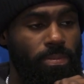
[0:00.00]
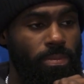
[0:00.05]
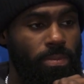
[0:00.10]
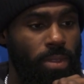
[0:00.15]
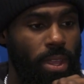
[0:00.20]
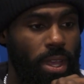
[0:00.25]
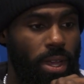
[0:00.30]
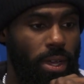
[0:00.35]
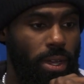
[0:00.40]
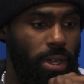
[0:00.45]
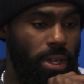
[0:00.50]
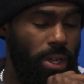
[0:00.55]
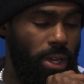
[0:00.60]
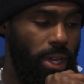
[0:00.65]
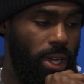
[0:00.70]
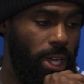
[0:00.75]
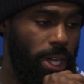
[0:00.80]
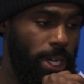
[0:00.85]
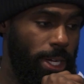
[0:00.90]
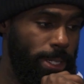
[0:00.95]
Yeah.
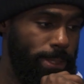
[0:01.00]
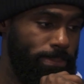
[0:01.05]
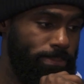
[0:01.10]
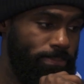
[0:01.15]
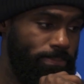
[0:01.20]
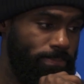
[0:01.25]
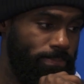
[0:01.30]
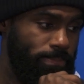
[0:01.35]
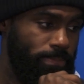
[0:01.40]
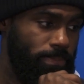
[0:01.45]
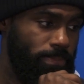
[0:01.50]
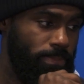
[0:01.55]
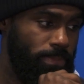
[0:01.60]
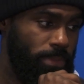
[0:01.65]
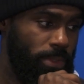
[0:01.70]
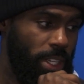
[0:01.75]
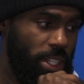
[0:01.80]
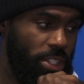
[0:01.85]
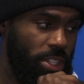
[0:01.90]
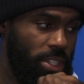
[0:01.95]
Um,
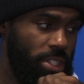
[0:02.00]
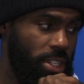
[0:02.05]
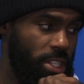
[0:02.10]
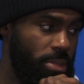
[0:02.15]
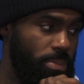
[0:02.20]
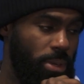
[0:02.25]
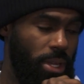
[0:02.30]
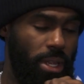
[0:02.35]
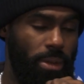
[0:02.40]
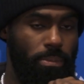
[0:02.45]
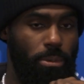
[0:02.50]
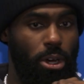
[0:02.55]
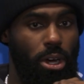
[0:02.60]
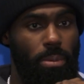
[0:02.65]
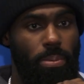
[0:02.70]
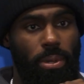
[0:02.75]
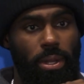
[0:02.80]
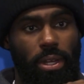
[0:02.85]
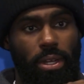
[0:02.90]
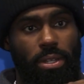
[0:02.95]
that's just us being
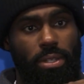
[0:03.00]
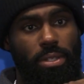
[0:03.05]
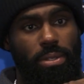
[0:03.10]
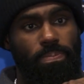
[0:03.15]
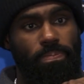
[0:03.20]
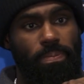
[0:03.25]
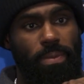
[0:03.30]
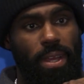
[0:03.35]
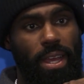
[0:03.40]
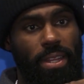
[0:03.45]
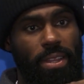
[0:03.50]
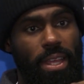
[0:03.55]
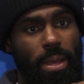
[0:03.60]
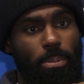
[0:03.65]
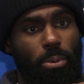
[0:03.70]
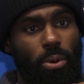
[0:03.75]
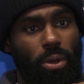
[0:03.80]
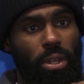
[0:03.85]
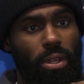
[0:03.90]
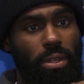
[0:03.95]
ball players at
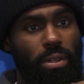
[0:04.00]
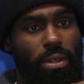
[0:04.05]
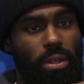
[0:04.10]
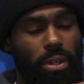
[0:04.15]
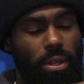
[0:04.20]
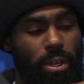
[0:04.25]
that point,